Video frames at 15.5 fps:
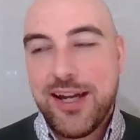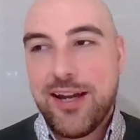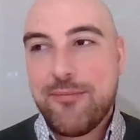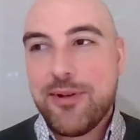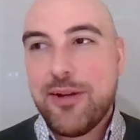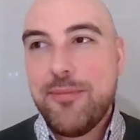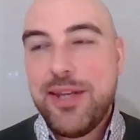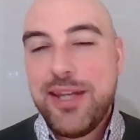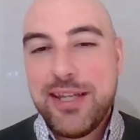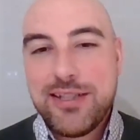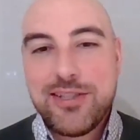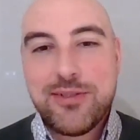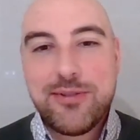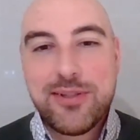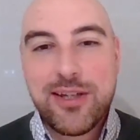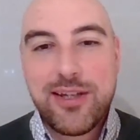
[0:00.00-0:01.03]
I'm here
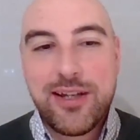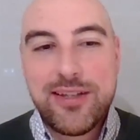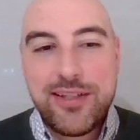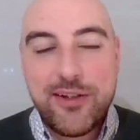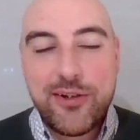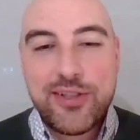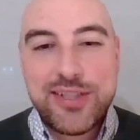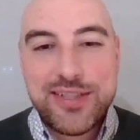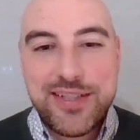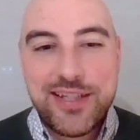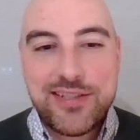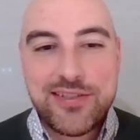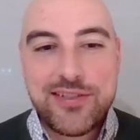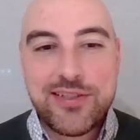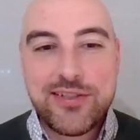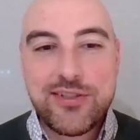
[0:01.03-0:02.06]
to, I
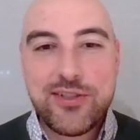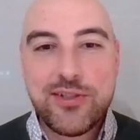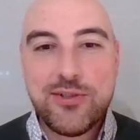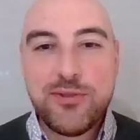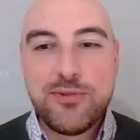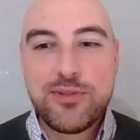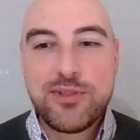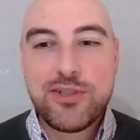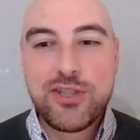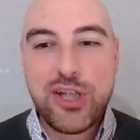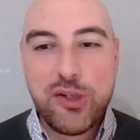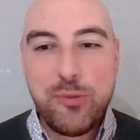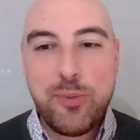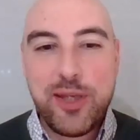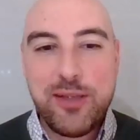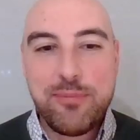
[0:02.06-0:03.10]
exist to show
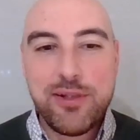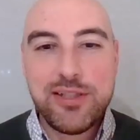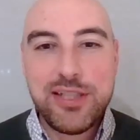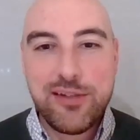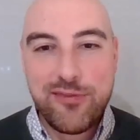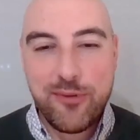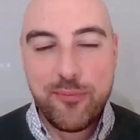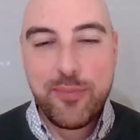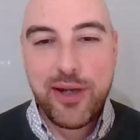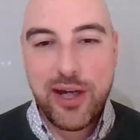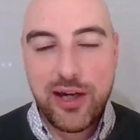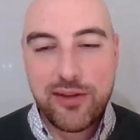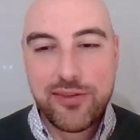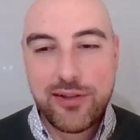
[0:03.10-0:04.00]
people a different path,